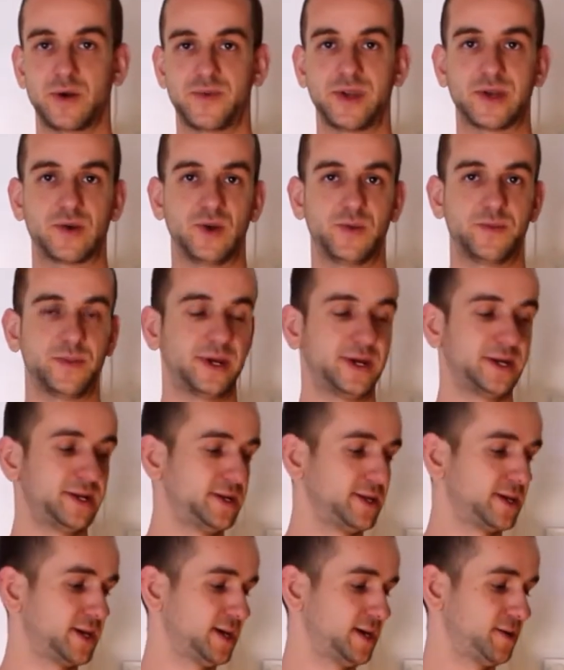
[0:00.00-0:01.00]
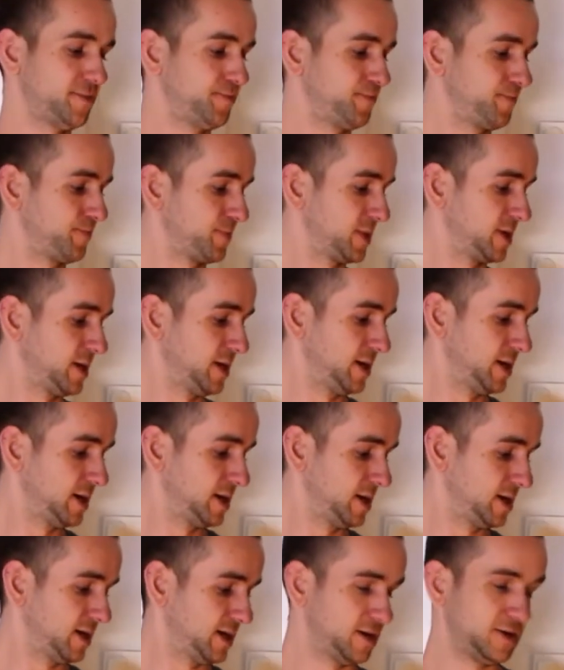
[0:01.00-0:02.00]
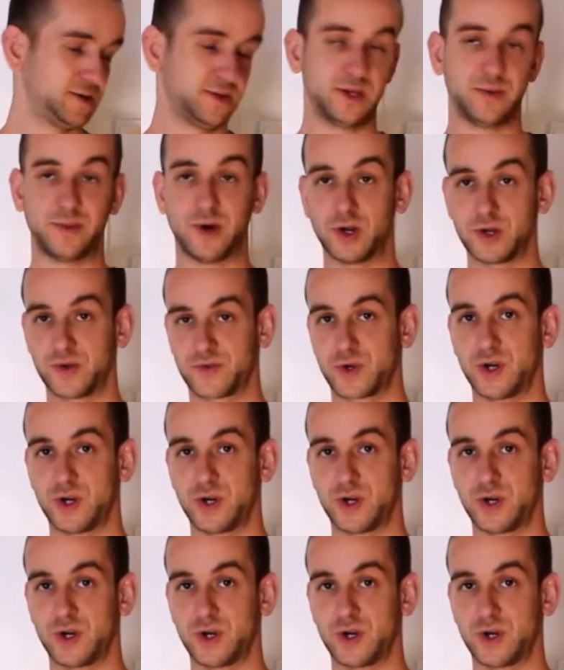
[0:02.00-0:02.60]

coffee equipment, the amount